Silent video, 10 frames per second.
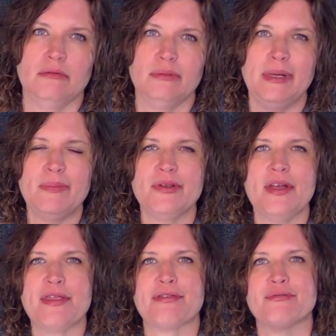Remember
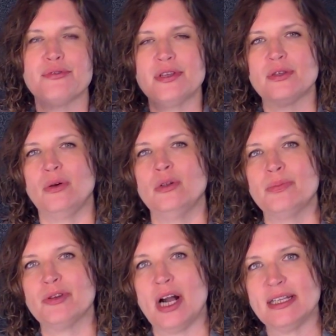that through this whole
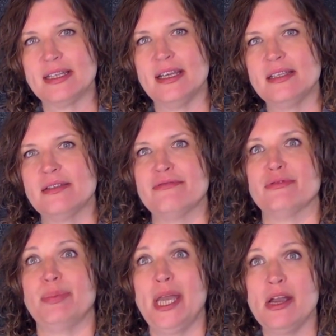process of
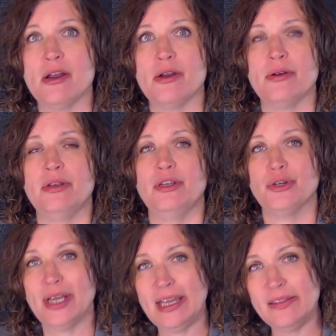repair,
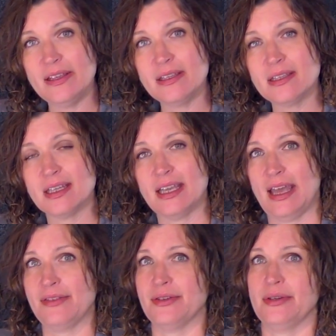you're in this
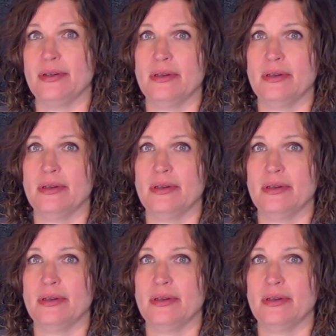together.